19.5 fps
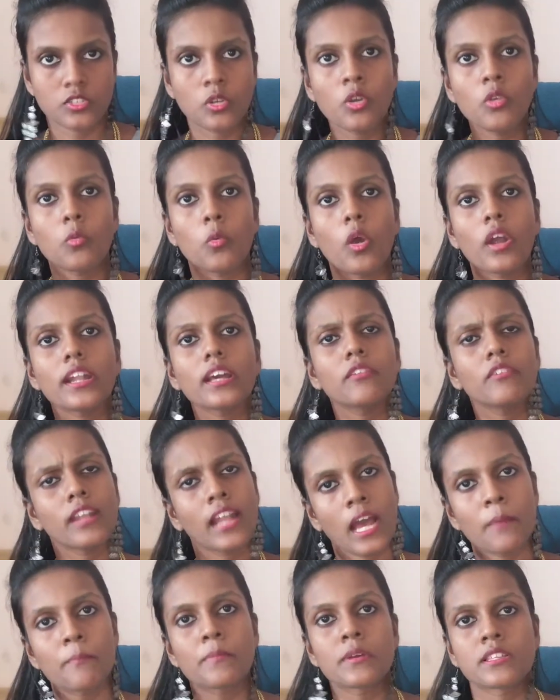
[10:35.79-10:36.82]
So whatever
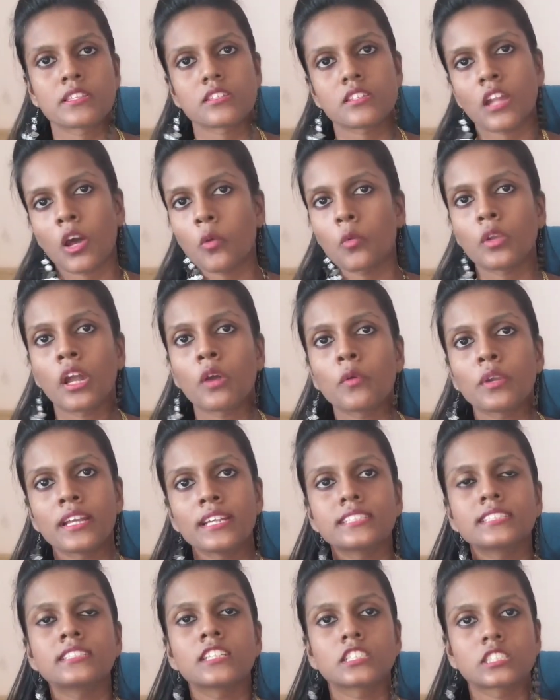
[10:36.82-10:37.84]
happens
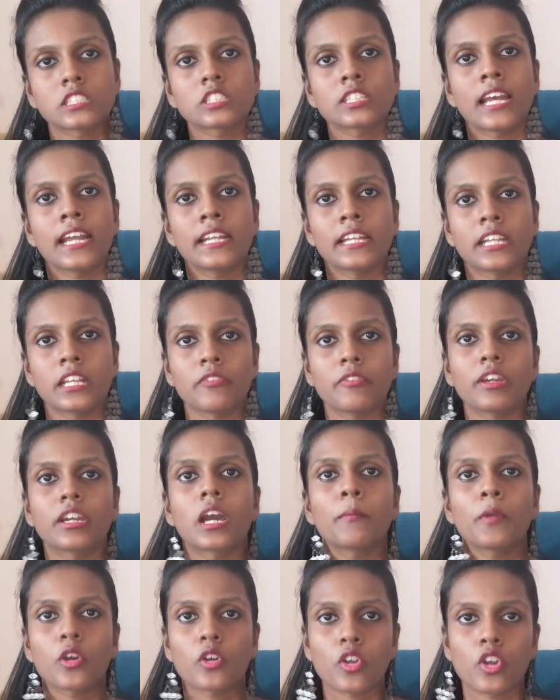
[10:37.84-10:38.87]
nowadays in the society, we
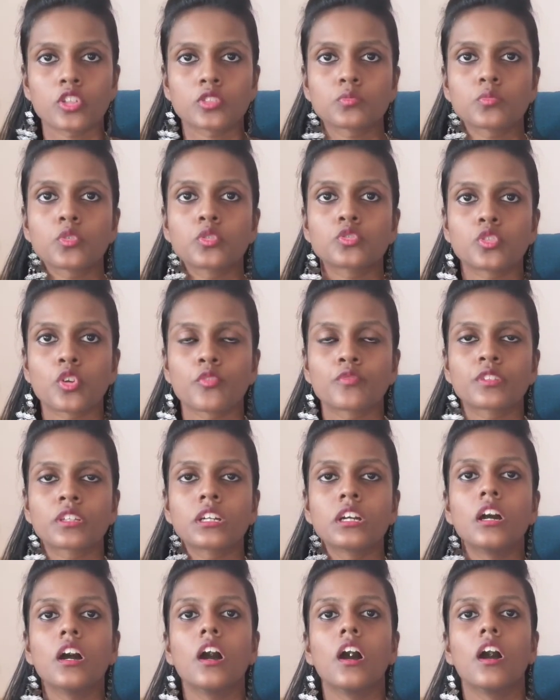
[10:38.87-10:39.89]
come across most of
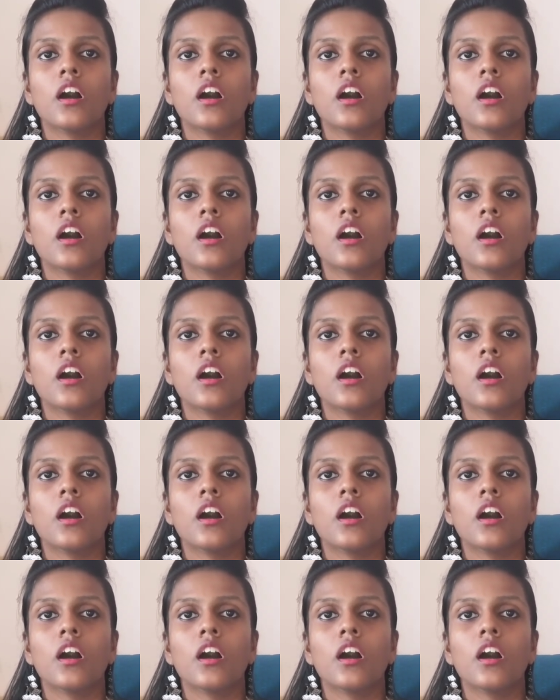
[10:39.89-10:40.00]
the